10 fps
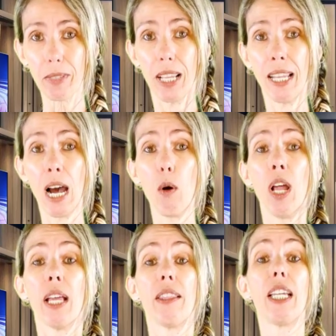Now,
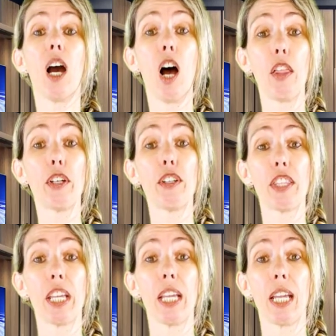the other
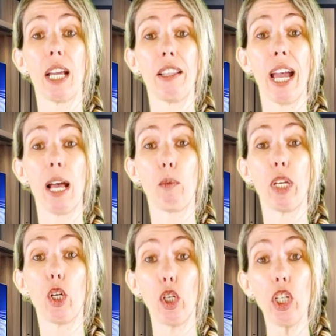thing that we
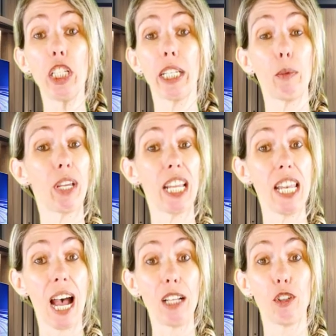
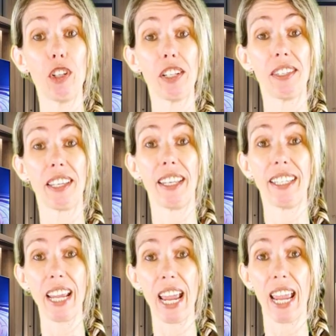cannot do this
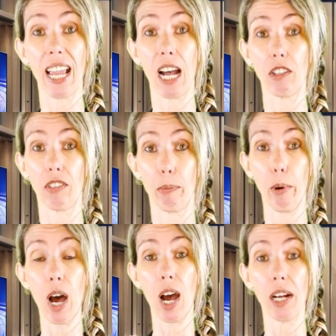today out of the
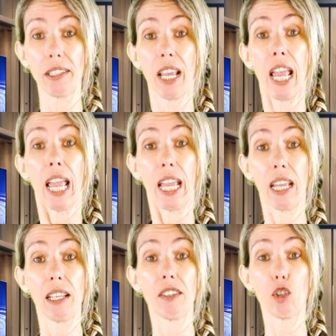box
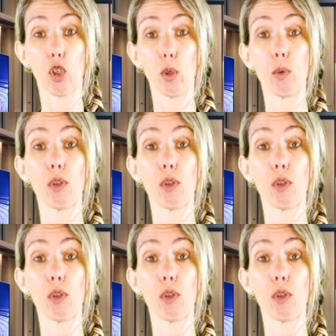is to